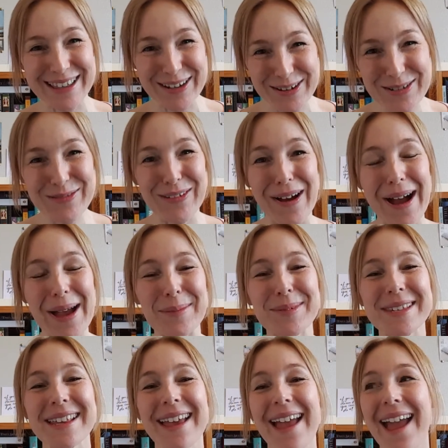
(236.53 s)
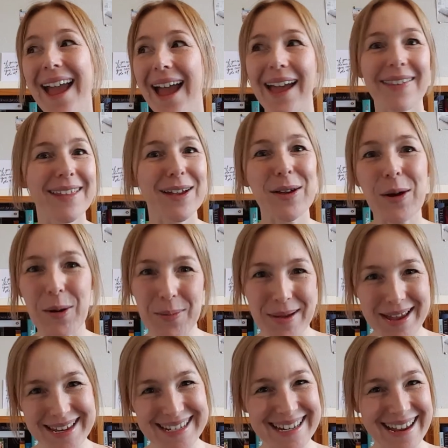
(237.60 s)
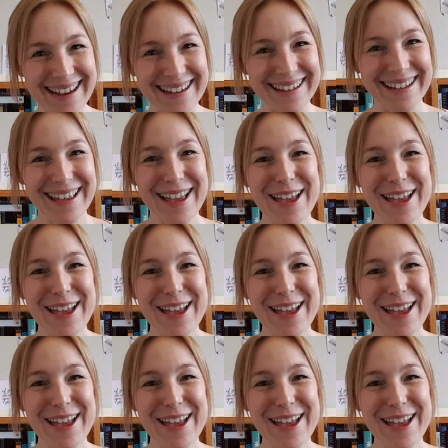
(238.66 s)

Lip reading: the good vibes, and then go about your day.